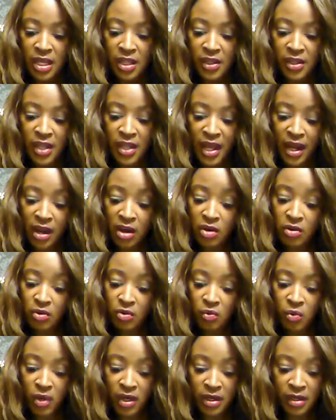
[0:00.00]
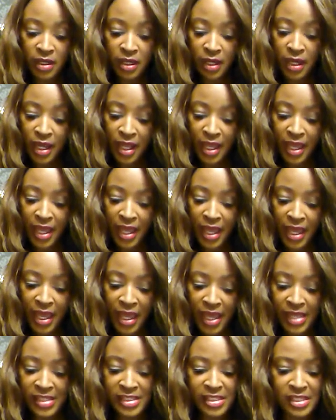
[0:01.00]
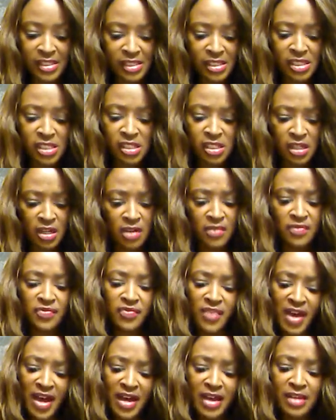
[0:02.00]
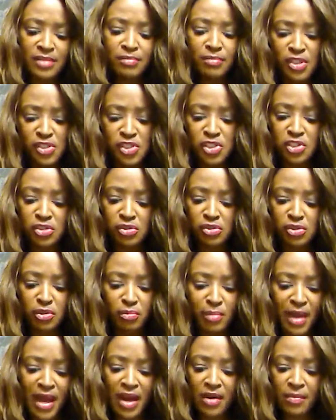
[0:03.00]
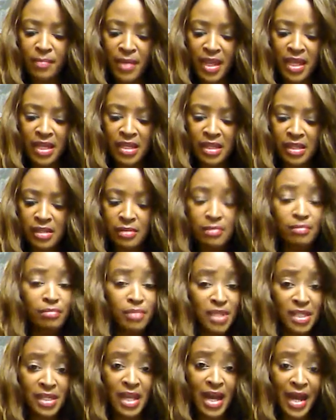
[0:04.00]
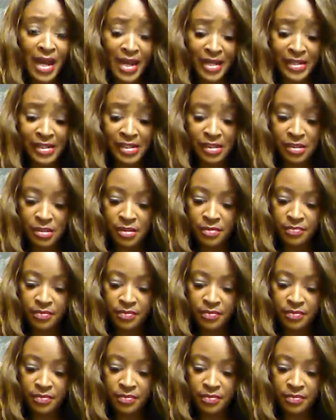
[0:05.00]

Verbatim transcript: Now, where has this young, fine, muscular bow man been hiding?